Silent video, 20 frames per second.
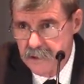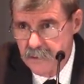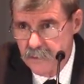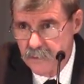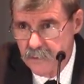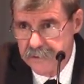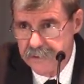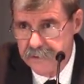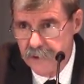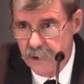
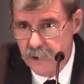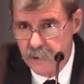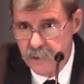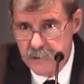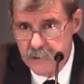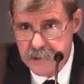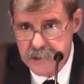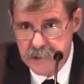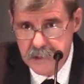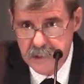with
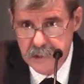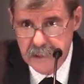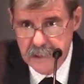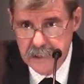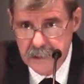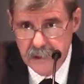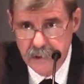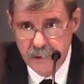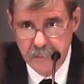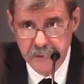those
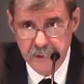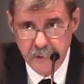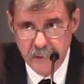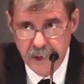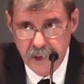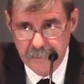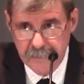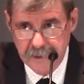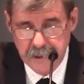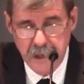whom you
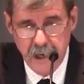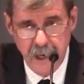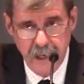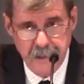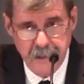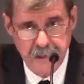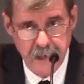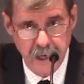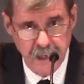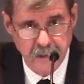come in
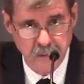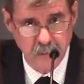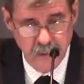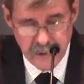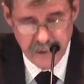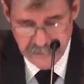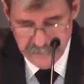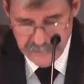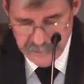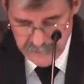contact
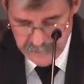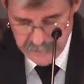with?